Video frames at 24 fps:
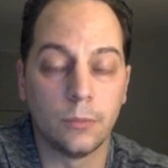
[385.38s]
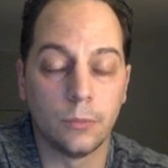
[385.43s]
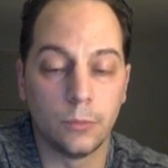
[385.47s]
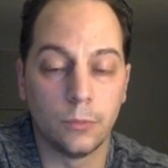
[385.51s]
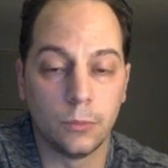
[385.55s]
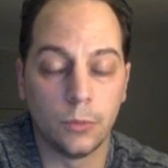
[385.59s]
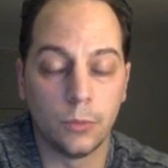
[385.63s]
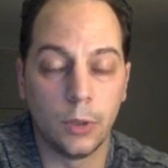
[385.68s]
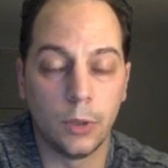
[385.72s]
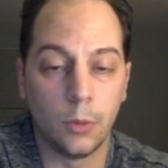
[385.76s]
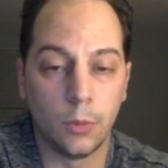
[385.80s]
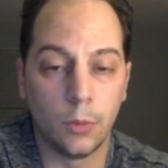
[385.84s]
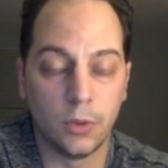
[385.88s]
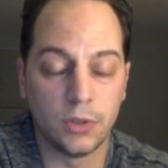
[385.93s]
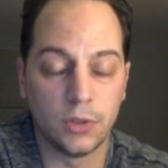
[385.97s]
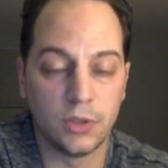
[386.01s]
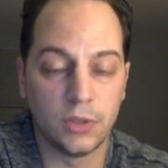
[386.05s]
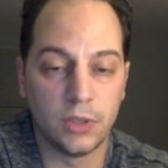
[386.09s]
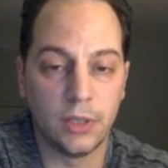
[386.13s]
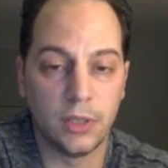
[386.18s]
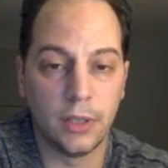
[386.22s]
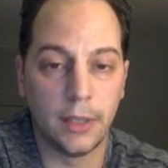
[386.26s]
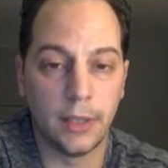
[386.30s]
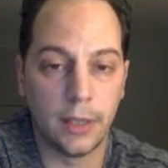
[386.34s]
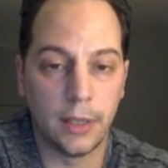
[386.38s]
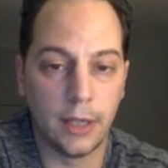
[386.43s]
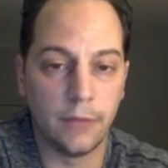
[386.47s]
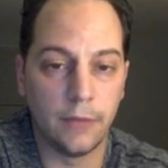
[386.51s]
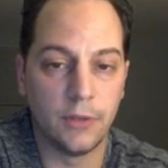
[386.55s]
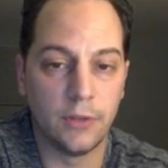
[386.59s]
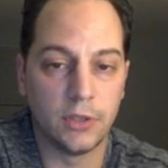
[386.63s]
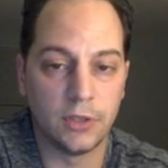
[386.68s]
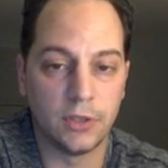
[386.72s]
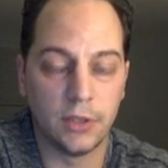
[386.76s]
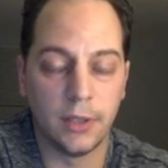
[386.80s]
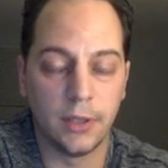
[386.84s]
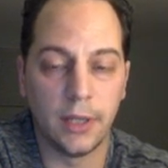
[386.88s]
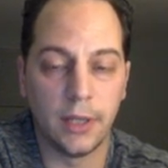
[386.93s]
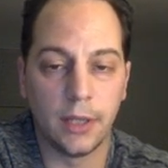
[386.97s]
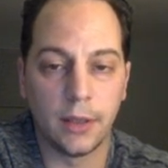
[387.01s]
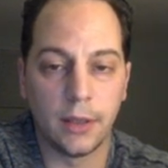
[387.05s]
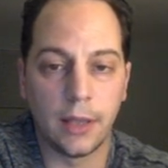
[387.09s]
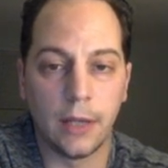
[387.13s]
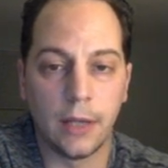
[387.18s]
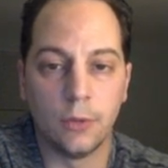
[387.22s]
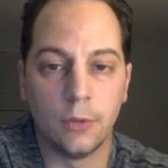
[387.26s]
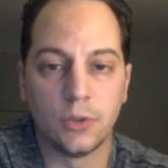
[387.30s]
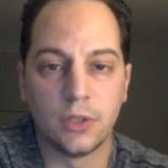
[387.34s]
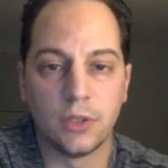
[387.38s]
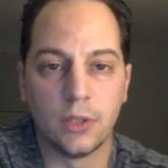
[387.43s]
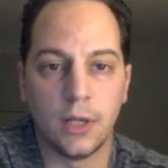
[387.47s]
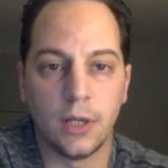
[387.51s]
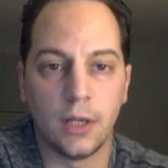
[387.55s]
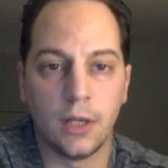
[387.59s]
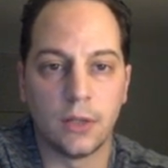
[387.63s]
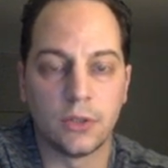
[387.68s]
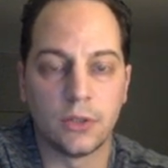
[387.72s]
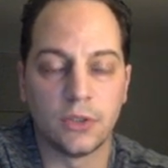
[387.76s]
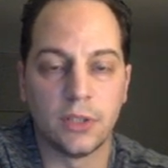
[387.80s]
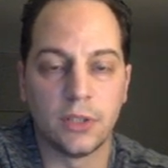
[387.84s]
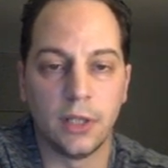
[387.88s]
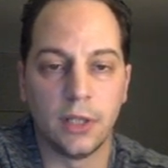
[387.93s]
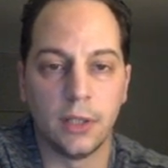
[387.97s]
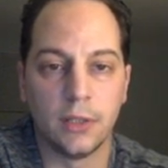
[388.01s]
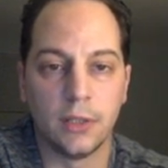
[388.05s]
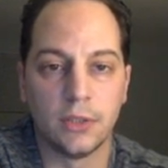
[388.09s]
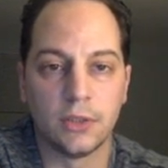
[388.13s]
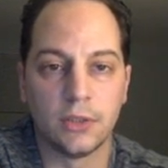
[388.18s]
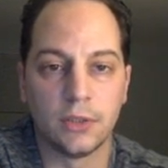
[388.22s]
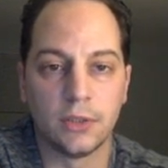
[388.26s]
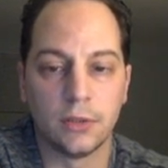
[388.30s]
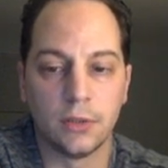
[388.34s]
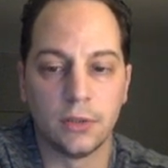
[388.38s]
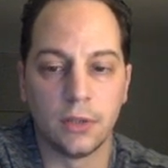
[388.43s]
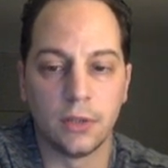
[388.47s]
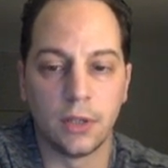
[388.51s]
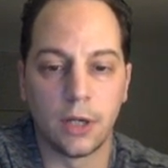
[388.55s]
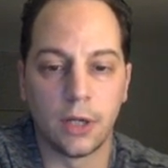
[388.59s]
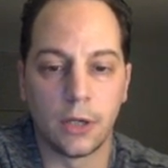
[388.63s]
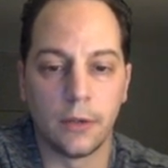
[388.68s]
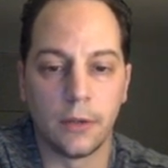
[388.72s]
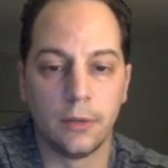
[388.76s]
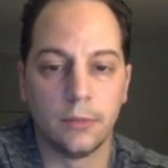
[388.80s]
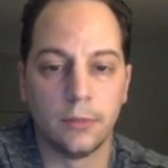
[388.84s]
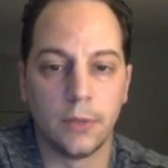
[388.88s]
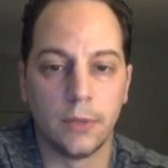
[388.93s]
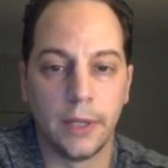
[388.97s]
We will see that, obviously, that $1,000 sale is the current,